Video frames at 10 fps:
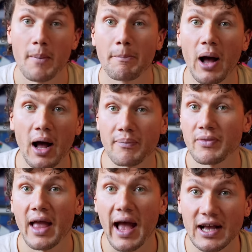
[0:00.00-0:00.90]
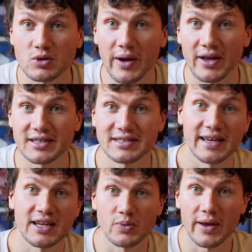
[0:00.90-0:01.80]
But as we're going to
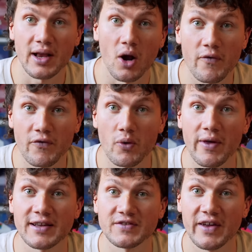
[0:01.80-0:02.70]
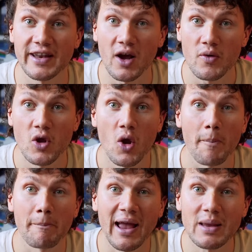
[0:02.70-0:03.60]
see as we go through with this video,
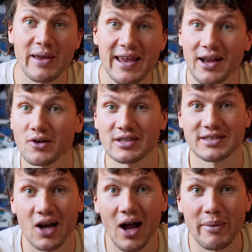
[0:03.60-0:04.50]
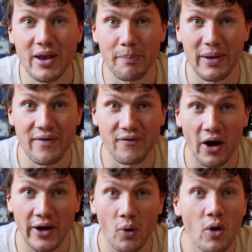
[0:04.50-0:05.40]
maybe he goes a time in the B
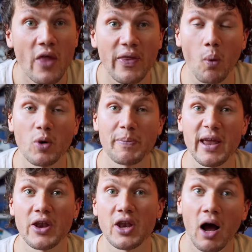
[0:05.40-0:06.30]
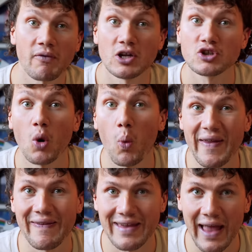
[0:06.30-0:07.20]
final that would be enough to
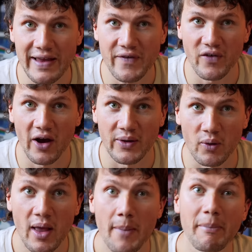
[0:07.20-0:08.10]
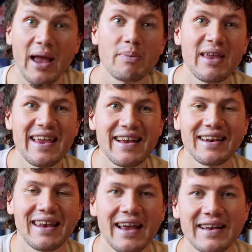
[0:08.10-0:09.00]
win the A final. Maybe he
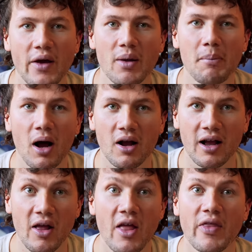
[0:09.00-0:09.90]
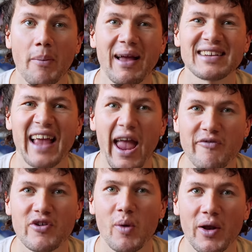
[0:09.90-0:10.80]
can lay down a marker that makes
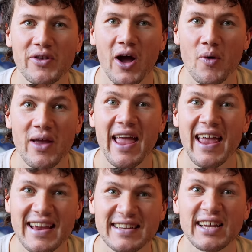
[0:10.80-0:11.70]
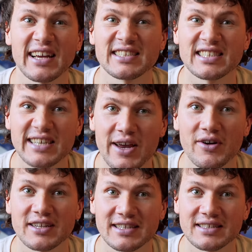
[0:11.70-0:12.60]
everyone know he's a
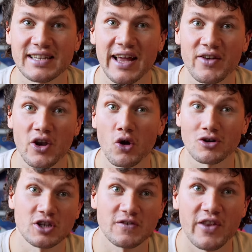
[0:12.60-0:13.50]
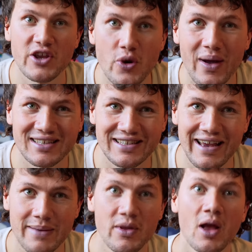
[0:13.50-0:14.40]
serious contender, not just for the US
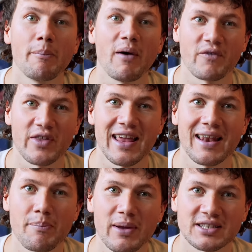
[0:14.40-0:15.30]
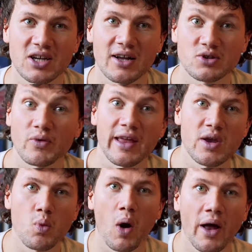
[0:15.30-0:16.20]
team, but for the Olympic title that he
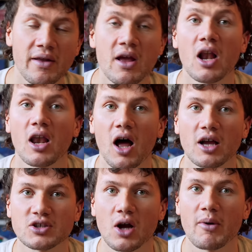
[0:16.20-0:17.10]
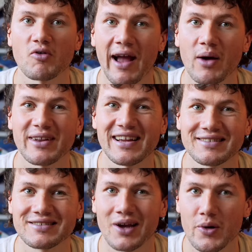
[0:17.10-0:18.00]
won last time around
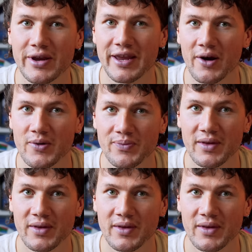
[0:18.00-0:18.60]
in Tokyo.